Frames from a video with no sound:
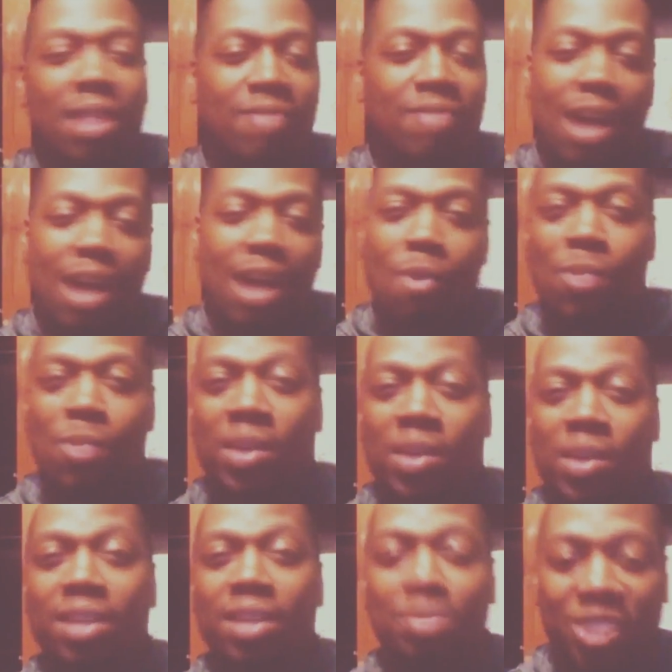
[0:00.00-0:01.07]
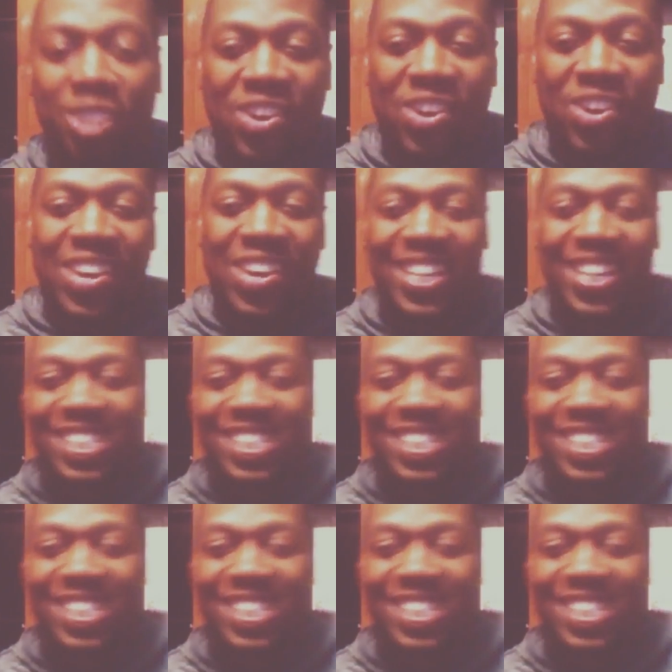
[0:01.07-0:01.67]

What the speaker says: I want one of them joints.